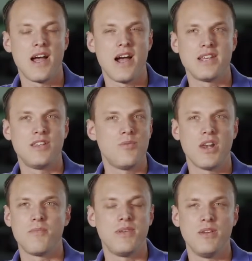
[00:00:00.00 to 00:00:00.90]
didn't
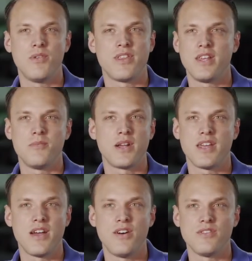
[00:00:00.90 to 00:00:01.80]
want to be with
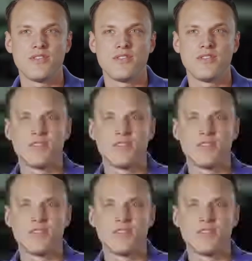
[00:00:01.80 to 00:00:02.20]
anybody else.